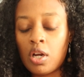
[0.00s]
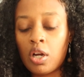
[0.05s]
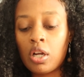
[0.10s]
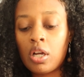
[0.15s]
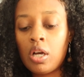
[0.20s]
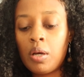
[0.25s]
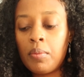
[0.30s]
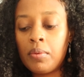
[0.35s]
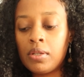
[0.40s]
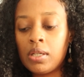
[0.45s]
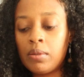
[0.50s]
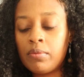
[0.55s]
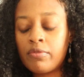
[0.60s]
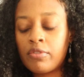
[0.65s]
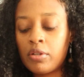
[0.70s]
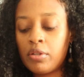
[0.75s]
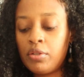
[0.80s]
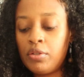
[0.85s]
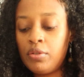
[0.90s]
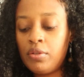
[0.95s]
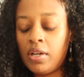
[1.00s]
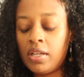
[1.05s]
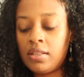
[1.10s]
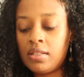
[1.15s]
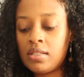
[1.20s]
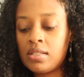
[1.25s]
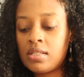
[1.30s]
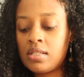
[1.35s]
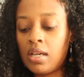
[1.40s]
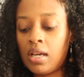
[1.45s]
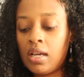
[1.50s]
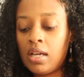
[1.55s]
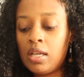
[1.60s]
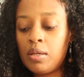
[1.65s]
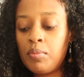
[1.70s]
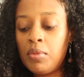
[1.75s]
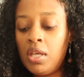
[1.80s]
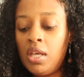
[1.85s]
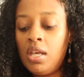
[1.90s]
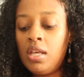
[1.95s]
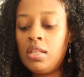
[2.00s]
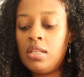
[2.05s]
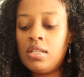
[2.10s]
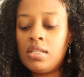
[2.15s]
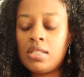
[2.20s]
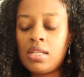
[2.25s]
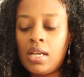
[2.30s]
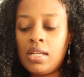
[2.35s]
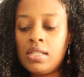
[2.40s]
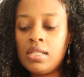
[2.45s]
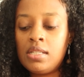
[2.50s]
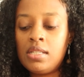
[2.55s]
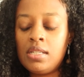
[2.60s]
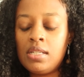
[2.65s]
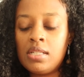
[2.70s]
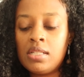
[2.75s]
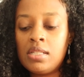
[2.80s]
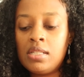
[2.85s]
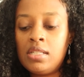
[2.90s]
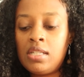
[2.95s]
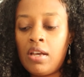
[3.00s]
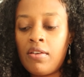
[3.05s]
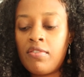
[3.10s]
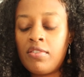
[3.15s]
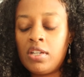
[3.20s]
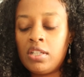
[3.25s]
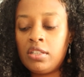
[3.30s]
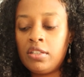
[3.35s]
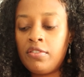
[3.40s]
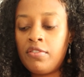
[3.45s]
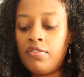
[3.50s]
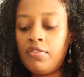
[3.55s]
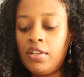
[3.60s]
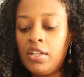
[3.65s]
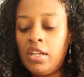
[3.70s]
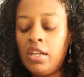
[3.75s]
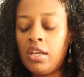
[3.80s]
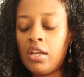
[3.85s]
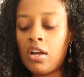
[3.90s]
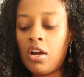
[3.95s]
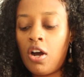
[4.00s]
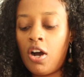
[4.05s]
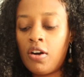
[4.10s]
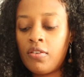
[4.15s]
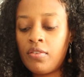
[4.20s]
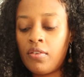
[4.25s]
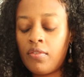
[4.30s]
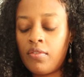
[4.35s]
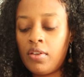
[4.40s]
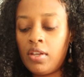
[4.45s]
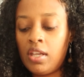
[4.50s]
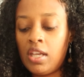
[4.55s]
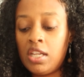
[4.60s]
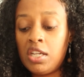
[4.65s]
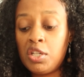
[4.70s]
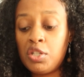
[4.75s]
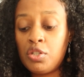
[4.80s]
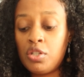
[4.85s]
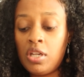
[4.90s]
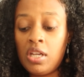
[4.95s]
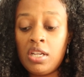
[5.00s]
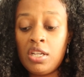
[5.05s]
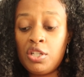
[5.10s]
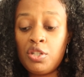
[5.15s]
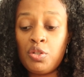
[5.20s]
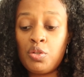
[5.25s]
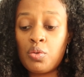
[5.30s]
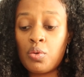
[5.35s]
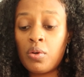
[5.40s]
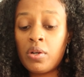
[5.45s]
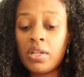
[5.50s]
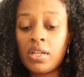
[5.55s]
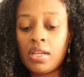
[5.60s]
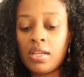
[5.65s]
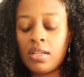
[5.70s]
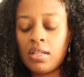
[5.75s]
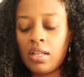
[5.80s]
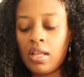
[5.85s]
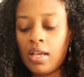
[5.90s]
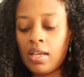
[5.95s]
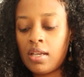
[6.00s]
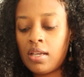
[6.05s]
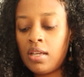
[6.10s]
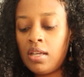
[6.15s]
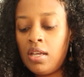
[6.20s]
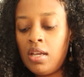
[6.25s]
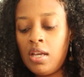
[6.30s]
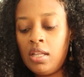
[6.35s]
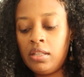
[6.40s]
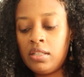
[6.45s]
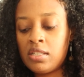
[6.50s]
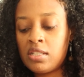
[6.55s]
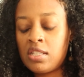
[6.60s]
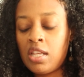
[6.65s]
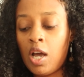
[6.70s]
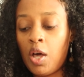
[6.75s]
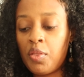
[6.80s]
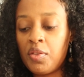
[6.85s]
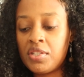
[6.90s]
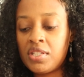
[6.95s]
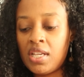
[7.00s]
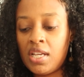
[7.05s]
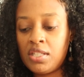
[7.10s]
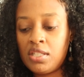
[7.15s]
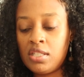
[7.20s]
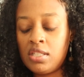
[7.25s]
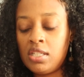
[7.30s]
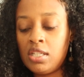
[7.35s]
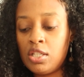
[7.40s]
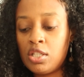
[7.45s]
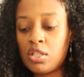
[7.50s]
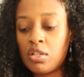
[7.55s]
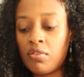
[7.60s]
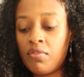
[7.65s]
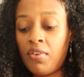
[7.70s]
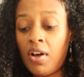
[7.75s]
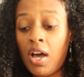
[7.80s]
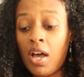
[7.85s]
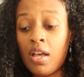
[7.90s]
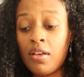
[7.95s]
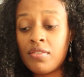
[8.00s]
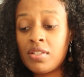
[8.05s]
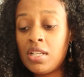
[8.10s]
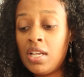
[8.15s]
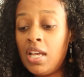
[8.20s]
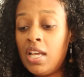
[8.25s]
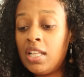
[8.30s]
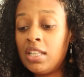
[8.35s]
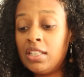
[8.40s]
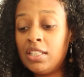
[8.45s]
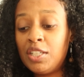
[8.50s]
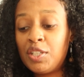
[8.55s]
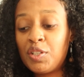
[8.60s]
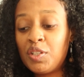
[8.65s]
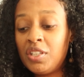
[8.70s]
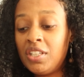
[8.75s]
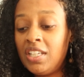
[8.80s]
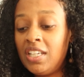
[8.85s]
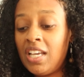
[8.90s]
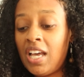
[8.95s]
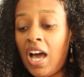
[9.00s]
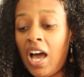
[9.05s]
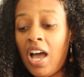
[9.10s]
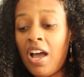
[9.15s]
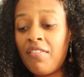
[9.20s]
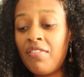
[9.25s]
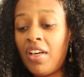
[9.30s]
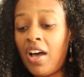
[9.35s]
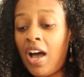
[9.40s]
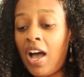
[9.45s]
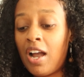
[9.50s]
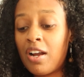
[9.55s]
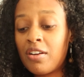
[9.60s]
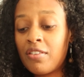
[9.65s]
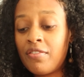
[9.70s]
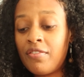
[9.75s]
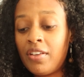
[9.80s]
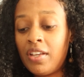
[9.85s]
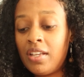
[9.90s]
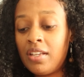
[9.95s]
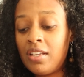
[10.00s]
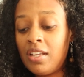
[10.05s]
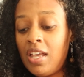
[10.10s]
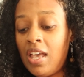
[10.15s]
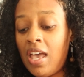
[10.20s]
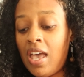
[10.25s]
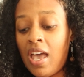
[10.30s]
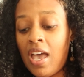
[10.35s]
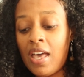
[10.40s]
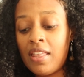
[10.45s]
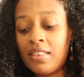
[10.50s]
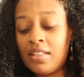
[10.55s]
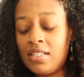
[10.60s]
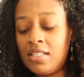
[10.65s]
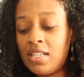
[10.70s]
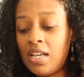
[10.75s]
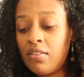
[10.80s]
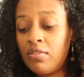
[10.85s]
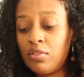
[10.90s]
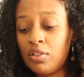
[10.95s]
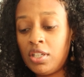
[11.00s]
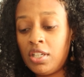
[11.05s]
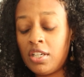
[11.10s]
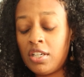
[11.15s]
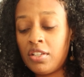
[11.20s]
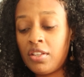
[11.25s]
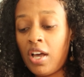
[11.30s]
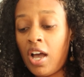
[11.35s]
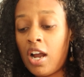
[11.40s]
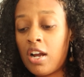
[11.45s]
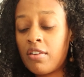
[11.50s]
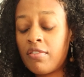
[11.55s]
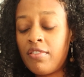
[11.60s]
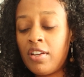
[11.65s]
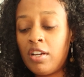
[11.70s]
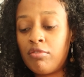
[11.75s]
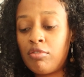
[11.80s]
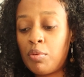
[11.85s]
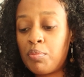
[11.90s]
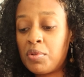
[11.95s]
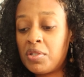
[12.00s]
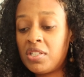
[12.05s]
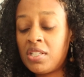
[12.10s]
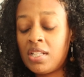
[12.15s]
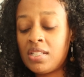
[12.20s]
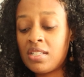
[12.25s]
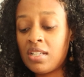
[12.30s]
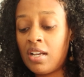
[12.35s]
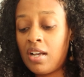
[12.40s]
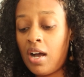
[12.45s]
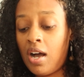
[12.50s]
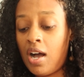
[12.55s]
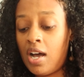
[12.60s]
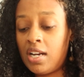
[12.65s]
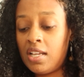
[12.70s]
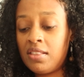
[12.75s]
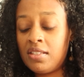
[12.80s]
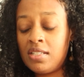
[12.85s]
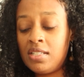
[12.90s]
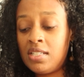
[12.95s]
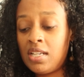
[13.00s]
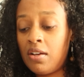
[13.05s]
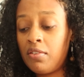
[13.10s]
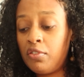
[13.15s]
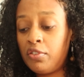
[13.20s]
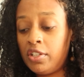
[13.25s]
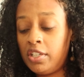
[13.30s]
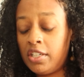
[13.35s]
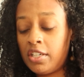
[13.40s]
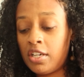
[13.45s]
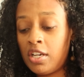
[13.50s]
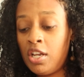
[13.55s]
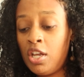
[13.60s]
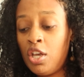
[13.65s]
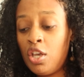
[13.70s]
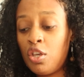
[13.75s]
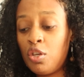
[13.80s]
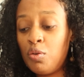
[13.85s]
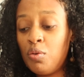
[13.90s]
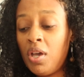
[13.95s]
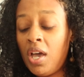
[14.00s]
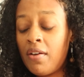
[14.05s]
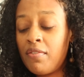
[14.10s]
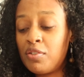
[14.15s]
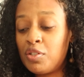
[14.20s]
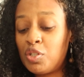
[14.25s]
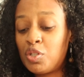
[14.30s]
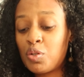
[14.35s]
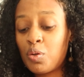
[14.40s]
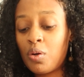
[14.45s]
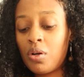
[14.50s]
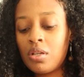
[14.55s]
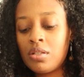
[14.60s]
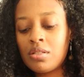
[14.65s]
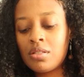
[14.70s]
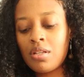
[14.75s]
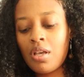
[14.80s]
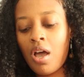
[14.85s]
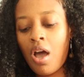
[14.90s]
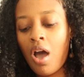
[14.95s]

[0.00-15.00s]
are coming up for you at this time, this entity is definitely feeding off of it and, and enjoying it. Like, this is how this entity survives. Literally, I have the Hierophant and the devil here. The Hierophant represents God and the devil here. You have a choice.